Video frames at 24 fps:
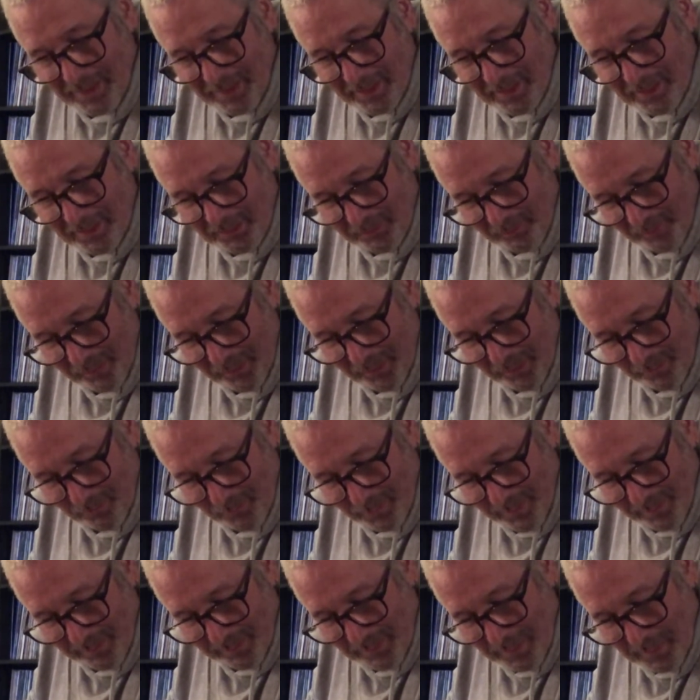interview
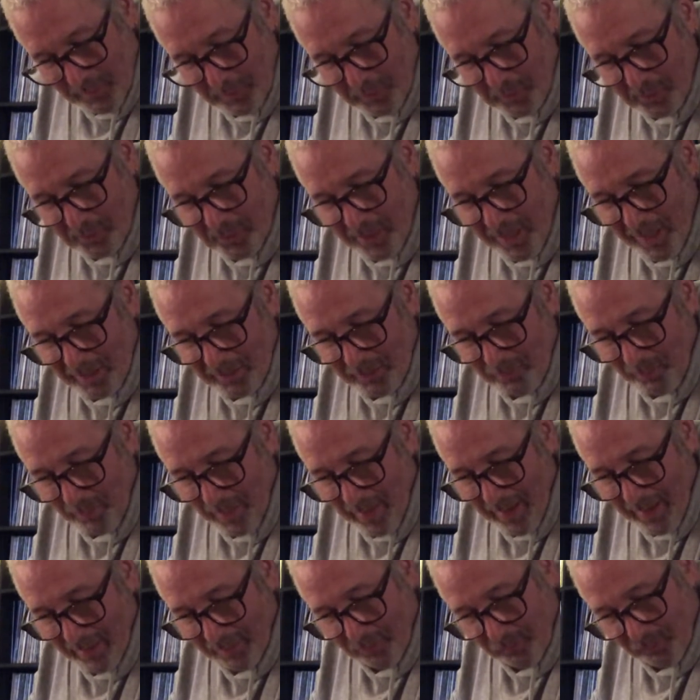with Jet
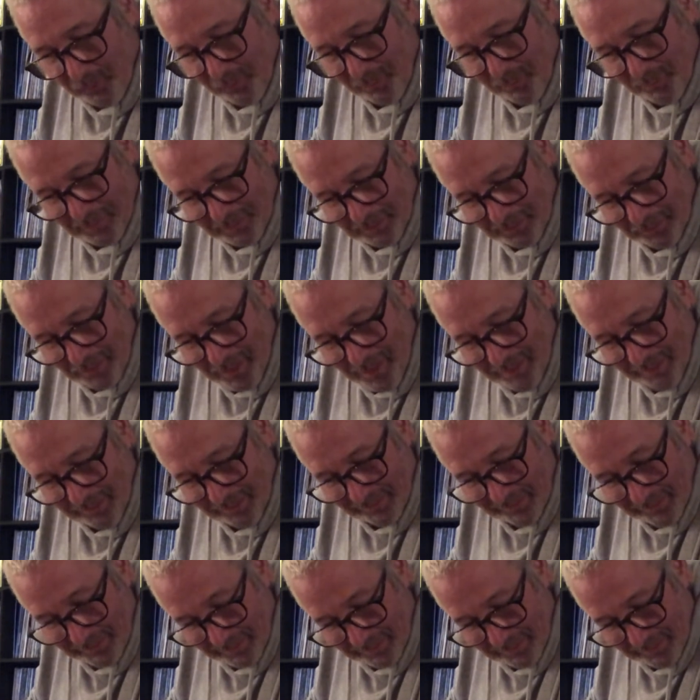Black from the
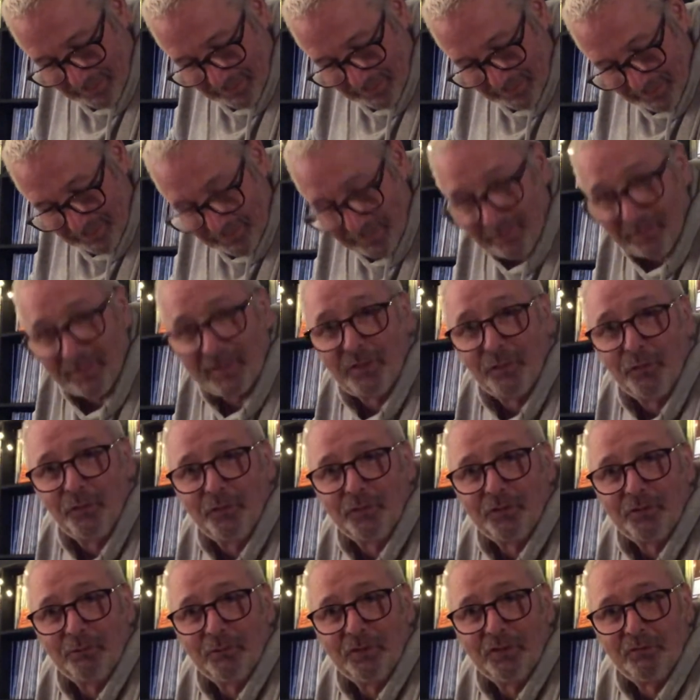Stranglers, who of
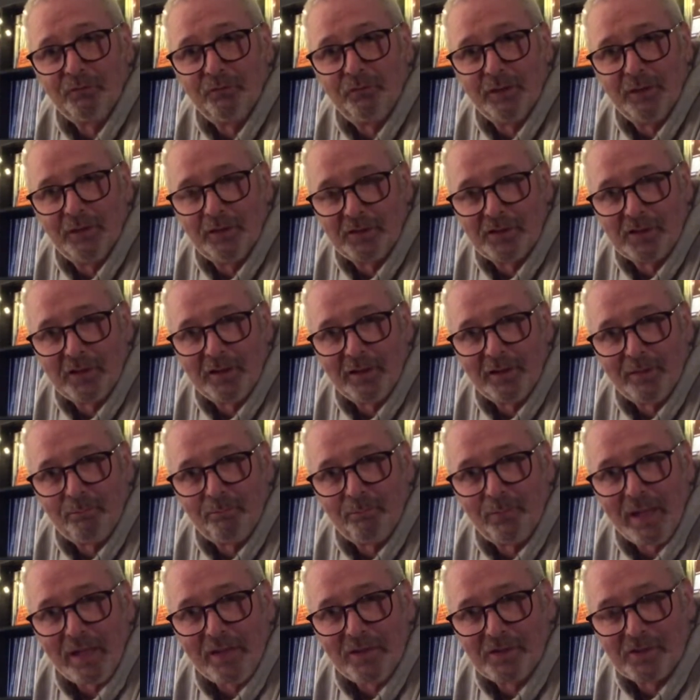course was virtually a
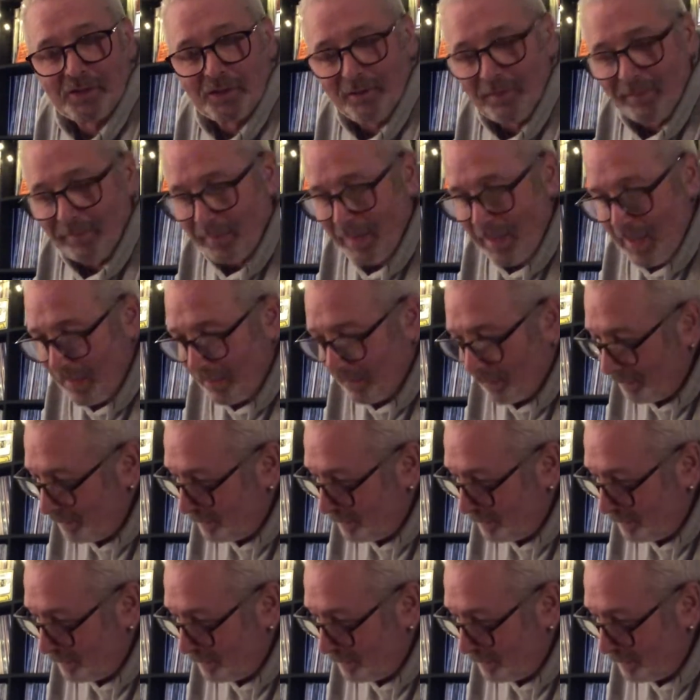pensioner then.